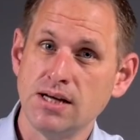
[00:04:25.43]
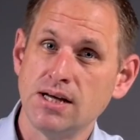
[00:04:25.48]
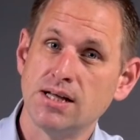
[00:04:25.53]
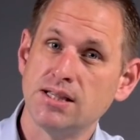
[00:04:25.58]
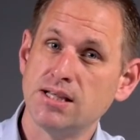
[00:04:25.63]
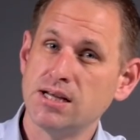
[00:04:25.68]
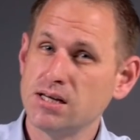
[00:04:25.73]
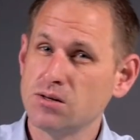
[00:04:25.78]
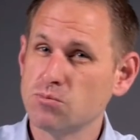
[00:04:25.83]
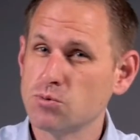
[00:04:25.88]

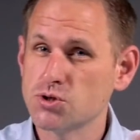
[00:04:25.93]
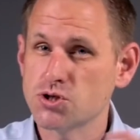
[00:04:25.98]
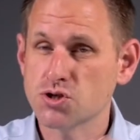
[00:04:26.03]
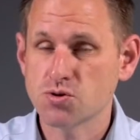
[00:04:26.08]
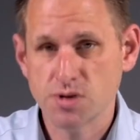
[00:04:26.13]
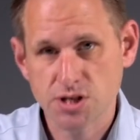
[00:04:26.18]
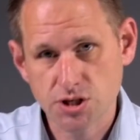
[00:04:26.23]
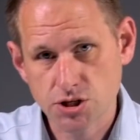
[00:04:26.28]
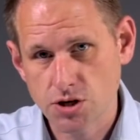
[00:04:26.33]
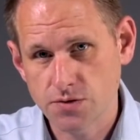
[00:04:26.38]
and then it will
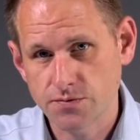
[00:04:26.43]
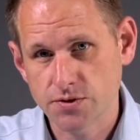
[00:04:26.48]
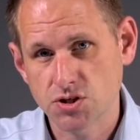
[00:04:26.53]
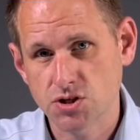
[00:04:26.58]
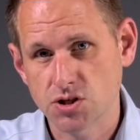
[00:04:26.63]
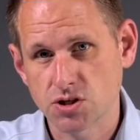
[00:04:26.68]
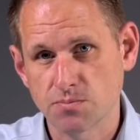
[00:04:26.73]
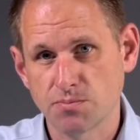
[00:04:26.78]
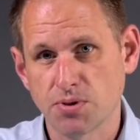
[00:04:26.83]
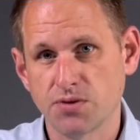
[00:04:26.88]
switch over
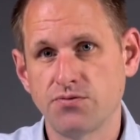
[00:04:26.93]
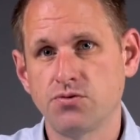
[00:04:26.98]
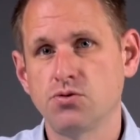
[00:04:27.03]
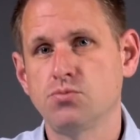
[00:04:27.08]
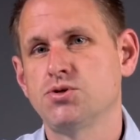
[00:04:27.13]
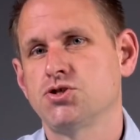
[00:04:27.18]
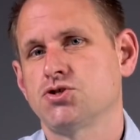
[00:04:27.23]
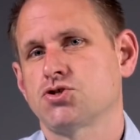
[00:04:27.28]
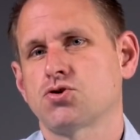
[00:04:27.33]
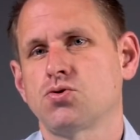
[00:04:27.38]
to the
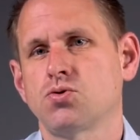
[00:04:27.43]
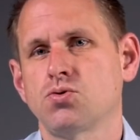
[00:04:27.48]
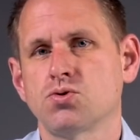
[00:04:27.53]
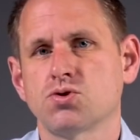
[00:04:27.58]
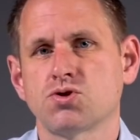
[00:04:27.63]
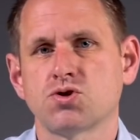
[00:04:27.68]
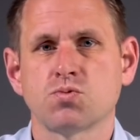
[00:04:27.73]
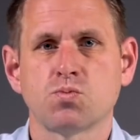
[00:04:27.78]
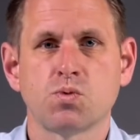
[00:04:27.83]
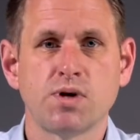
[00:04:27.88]
performance
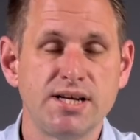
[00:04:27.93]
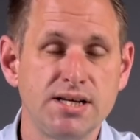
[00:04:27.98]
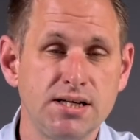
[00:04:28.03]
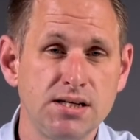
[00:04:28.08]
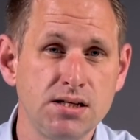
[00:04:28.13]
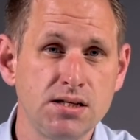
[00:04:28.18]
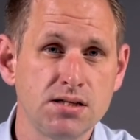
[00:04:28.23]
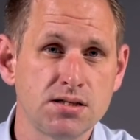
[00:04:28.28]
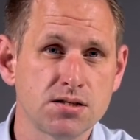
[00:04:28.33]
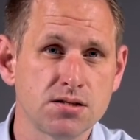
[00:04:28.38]
cores when it
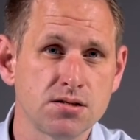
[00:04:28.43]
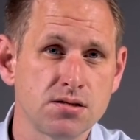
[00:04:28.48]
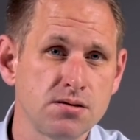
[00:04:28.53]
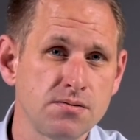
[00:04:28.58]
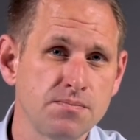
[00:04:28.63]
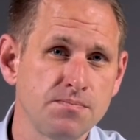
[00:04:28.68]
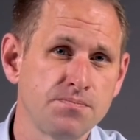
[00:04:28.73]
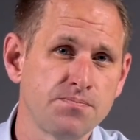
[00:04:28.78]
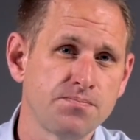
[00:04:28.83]
needs to.